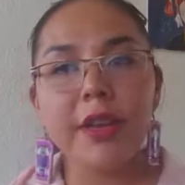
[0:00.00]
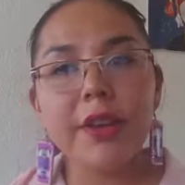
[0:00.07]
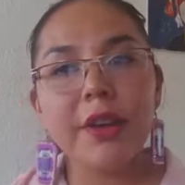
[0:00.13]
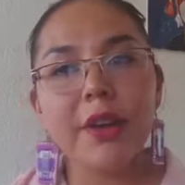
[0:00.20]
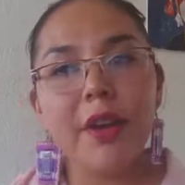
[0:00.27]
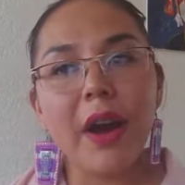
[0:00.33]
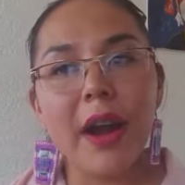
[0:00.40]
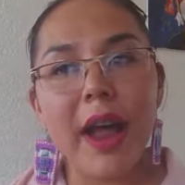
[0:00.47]

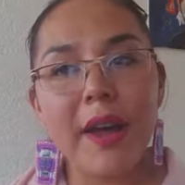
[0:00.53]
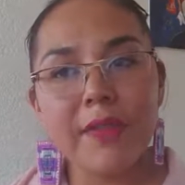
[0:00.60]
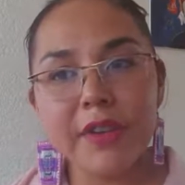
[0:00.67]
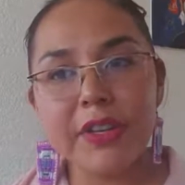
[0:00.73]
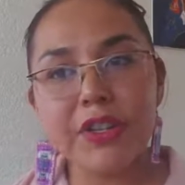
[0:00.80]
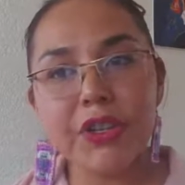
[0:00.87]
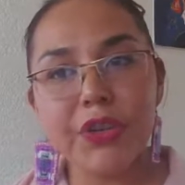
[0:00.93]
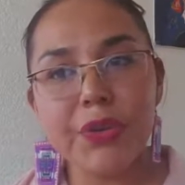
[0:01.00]
are
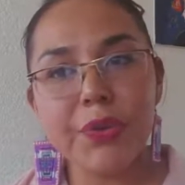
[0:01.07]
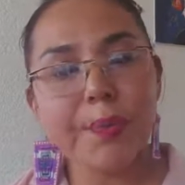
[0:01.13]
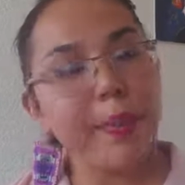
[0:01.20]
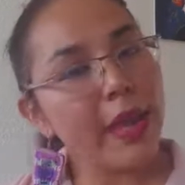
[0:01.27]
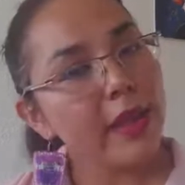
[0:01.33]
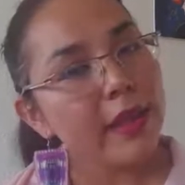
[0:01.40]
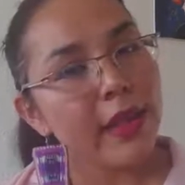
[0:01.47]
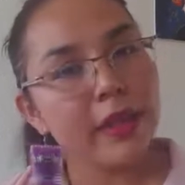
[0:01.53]
having to
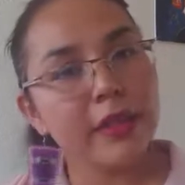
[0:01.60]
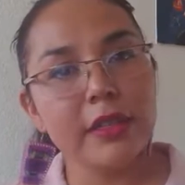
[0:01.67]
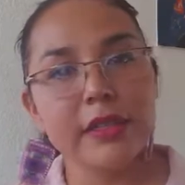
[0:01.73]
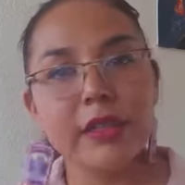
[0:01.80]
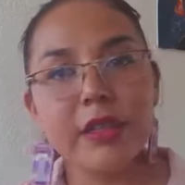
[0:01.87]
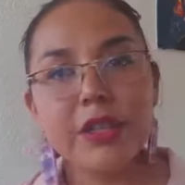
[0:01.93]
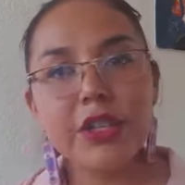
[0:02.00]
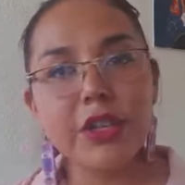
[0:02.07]
make that
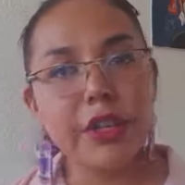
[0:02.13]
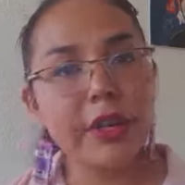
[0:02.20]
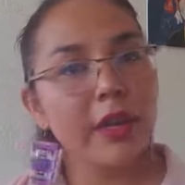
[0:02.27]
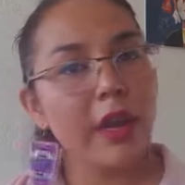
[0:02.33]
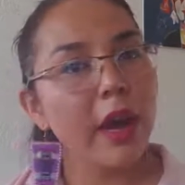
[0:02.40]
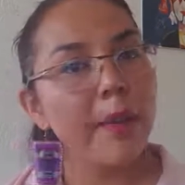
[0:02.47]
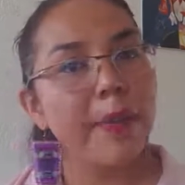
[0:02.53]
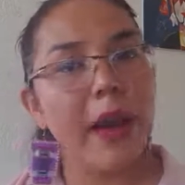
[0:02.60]
decision
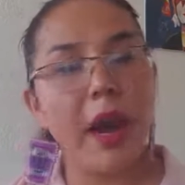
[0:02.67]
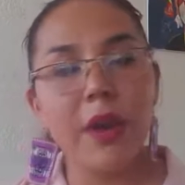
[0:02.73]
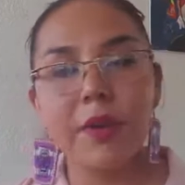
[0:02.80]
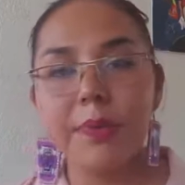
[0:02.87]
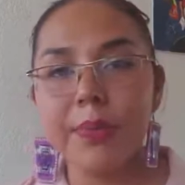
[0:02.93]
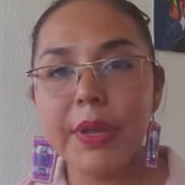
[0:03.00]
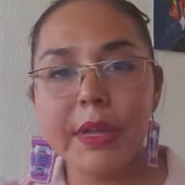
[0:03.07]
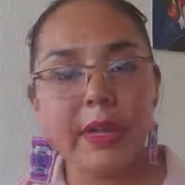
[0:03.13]

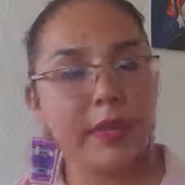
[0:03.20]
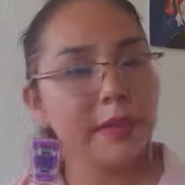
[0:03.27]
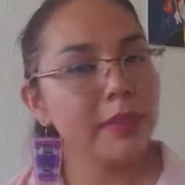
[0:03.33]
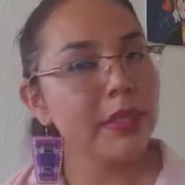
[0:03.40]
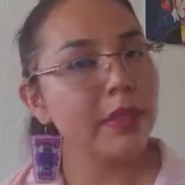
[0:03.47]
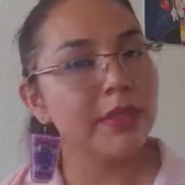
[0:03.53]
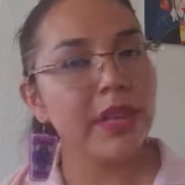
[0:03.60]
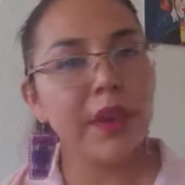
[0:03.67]
about putting
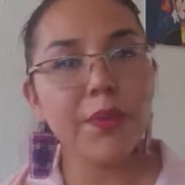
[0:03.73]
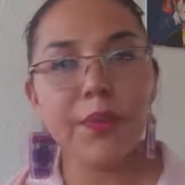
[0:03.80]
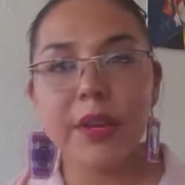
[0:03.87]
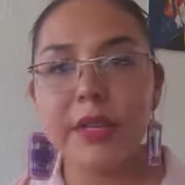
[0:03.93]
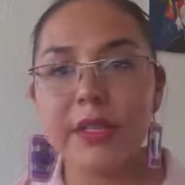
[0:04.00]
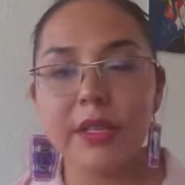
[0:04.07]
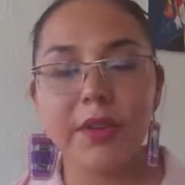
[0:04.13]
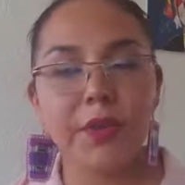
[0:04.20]
themselves at
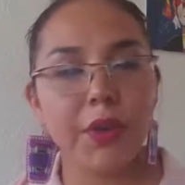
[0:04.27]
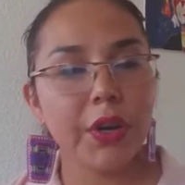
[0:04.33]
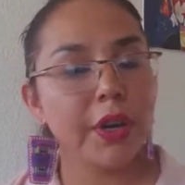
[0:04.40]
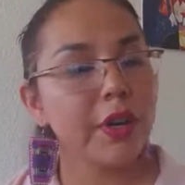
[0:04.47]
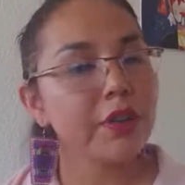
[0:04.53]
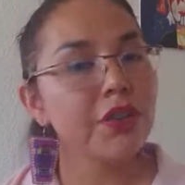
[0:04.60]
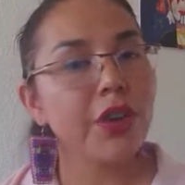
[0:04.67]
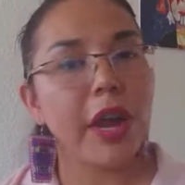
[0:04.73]
risk for
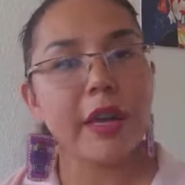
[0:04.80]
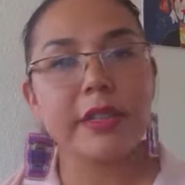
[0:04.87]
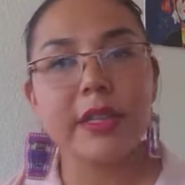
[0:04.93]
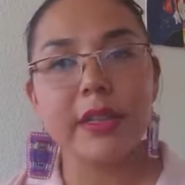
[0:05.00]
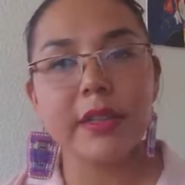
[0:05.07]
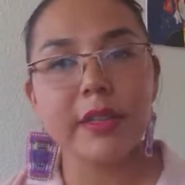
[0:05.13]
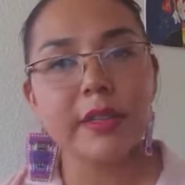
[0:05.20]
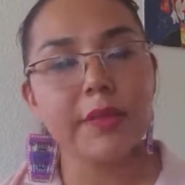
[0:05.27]

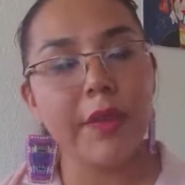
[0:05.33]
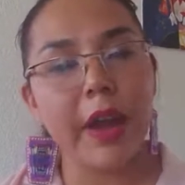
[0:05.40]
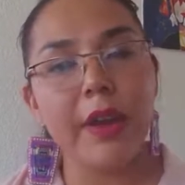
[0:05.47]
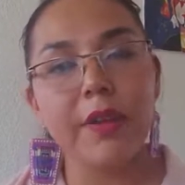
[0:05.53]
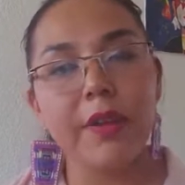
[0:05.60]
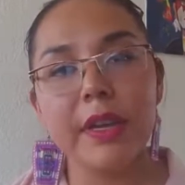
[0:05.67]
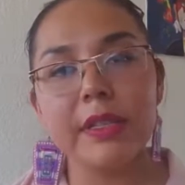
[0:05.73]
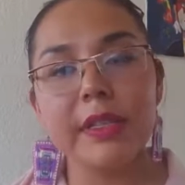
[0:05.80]
contracting this
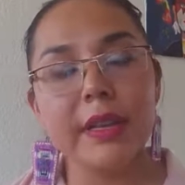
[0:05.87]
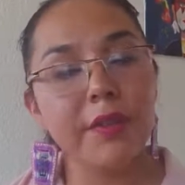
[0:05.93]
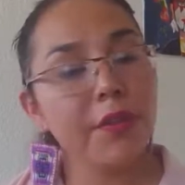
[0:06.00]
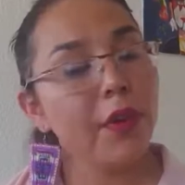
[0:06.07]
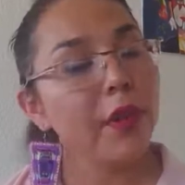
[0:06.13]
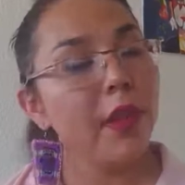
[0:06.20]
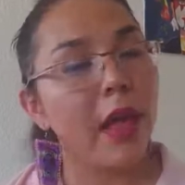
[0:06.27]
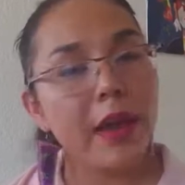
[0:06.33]
virus. And for
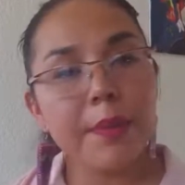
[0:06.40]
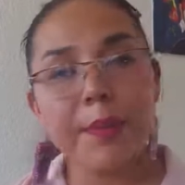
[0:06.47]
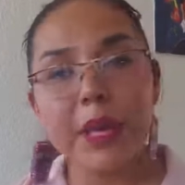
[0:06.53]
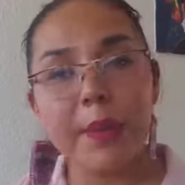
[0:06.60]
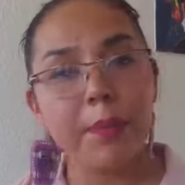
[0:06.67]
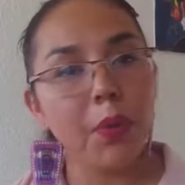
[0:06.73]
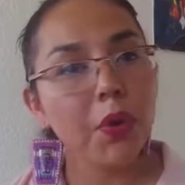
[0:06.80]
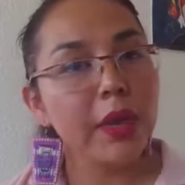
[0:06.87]
a lot of
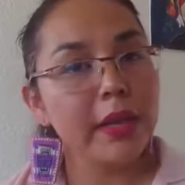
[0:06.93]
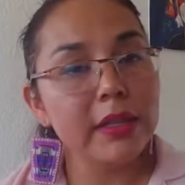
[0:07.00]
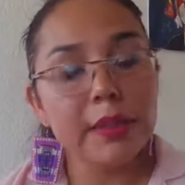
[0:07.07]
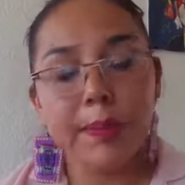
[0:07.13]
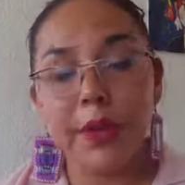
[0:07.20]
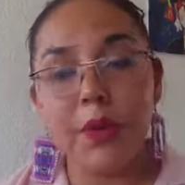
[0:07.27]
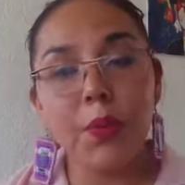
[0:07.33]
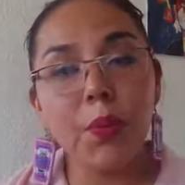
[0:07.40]
people, it's
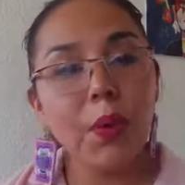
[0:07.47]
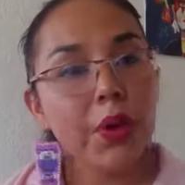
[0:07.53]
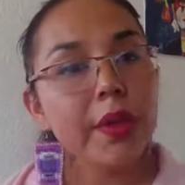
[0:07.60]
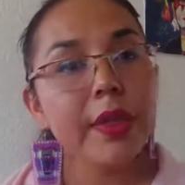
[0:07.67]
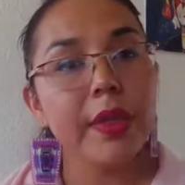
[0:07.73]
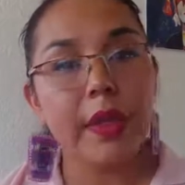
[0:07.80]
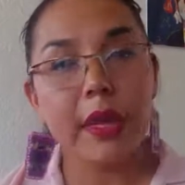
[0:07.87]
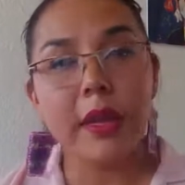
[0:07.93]
been
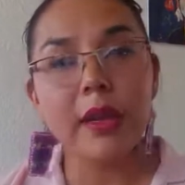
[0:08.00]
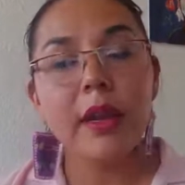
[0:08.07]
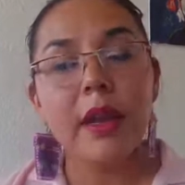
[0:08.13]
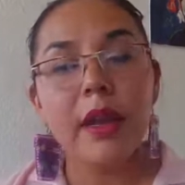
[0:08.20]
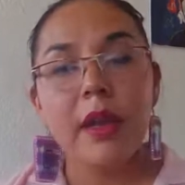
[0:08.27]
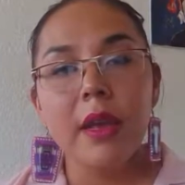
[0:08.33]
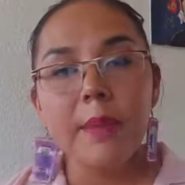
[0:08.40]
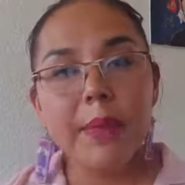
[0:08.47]
worth it,
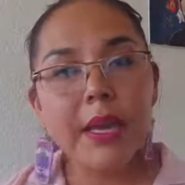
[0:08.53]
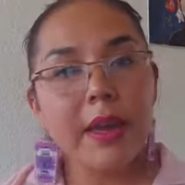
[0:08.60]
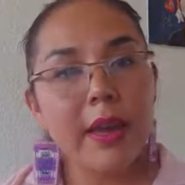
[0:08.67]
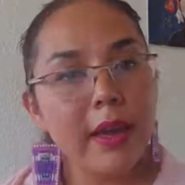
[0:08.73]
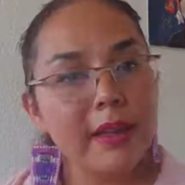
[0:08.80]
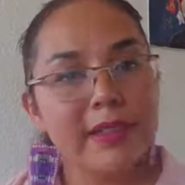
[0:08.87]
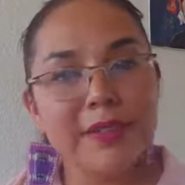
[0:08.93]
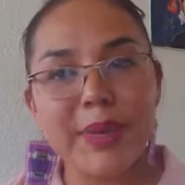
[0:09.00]

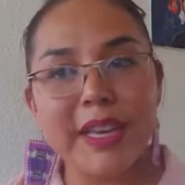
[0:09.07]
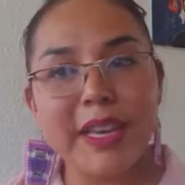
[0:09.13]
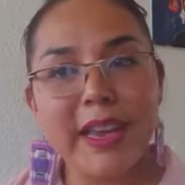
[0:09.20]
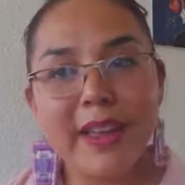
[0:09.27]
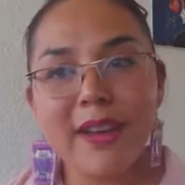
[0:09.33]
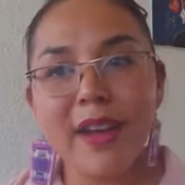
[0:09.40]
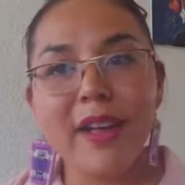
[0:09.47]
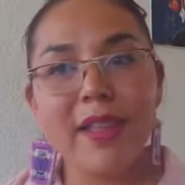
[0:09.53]
because we
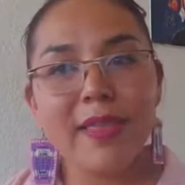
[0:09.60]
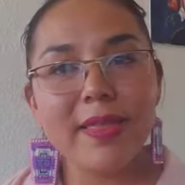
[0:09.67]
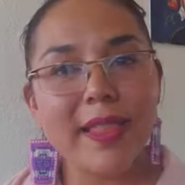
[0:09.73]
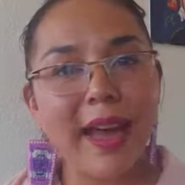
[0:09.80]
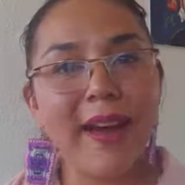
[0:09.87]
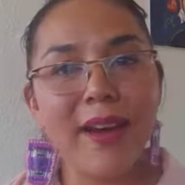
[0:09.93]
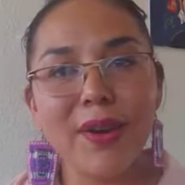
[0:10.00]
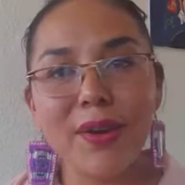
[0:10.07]
cannot
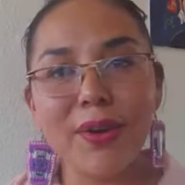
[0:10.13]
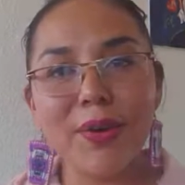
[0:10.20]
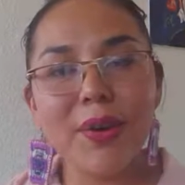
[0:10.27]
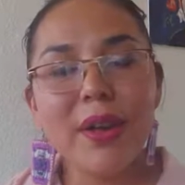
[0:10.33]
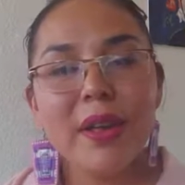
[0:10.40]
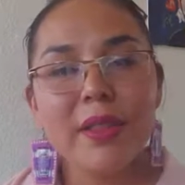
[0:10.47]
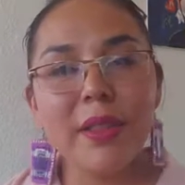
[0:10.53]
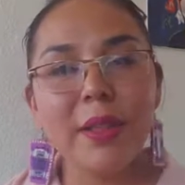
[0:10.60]
allow
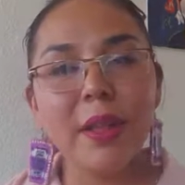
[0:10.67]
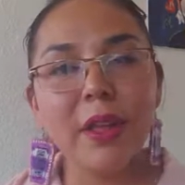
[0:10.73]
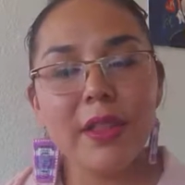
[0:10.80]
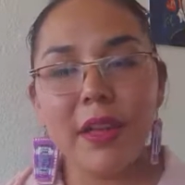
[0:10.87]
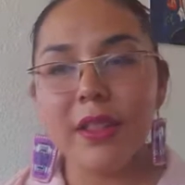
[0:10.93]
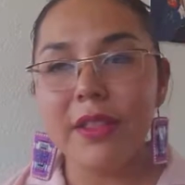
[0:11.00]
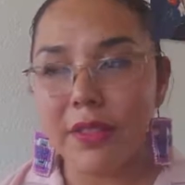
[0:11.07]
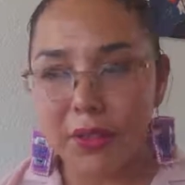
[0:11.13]

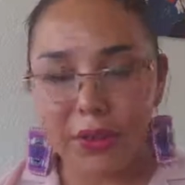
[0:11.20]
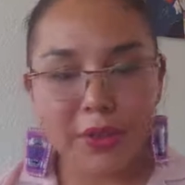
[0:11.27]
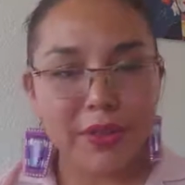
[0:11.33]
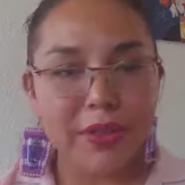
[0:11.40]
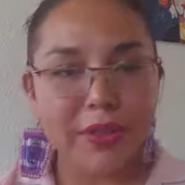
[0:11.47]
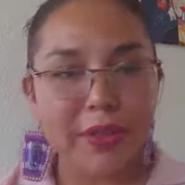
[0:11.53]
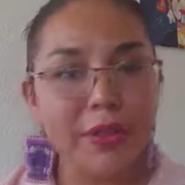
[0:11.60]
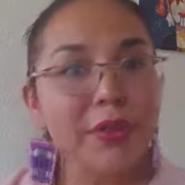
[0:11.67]

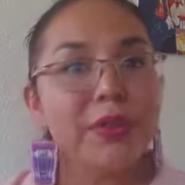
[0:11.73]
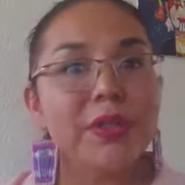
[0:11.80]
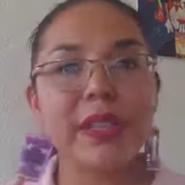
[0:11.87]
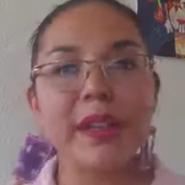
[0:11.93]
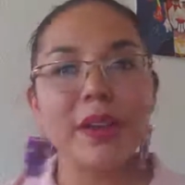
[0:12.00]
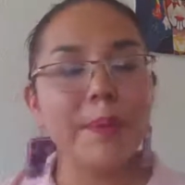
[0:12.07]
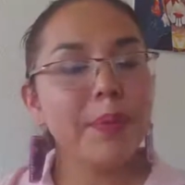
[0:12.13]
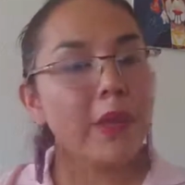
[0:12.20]
those that
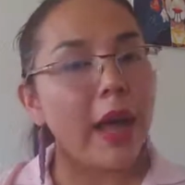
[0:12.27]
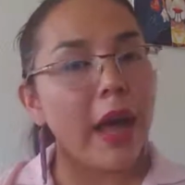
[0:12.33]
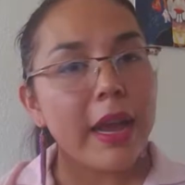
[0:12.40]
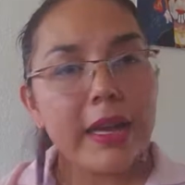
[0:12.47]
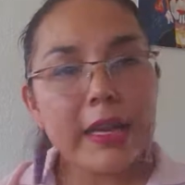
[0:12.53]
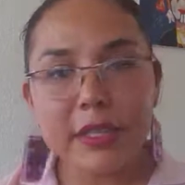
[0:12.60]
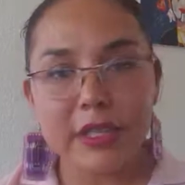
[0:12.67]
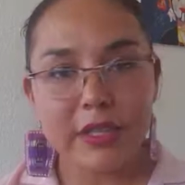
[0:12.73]
are
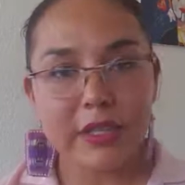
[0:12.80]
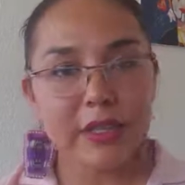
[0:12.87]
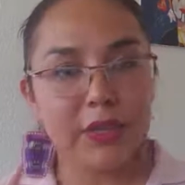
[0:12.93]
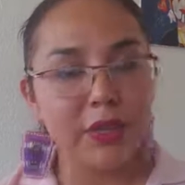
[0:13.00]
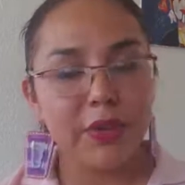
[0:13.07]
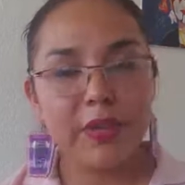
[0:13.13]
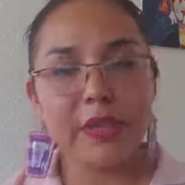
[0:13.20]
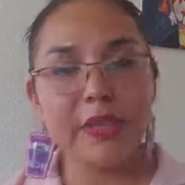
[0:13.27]
blind
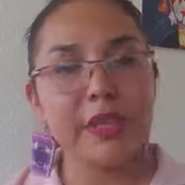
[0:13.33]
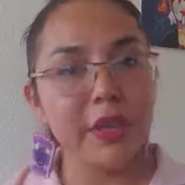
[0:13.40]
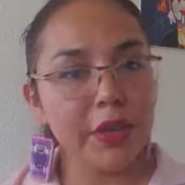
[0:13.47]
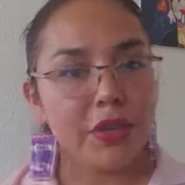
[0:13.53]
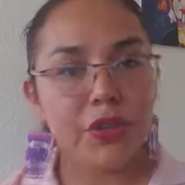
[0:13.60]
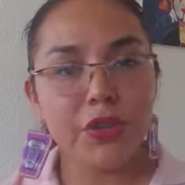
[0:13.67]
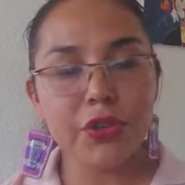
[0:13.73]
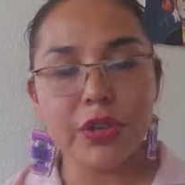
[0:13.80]
to this
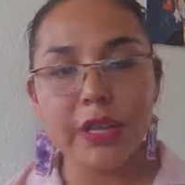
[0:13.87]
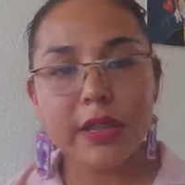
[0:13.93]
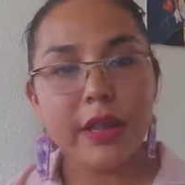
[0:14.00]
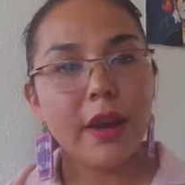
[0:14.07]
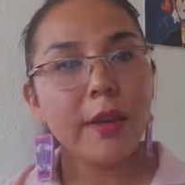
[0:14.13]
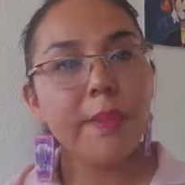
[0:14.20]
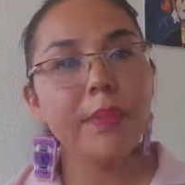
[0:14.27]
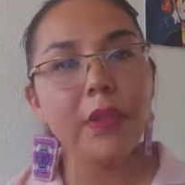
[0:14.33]
history, that
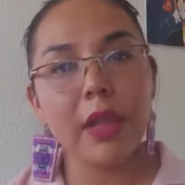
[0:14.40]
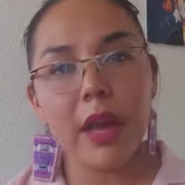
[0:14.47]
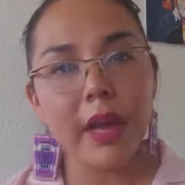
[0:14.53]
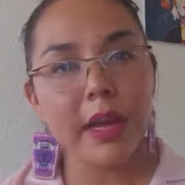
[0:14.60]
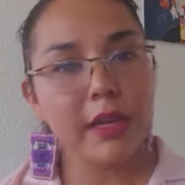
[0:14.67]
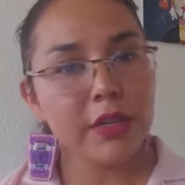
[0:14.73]
are blind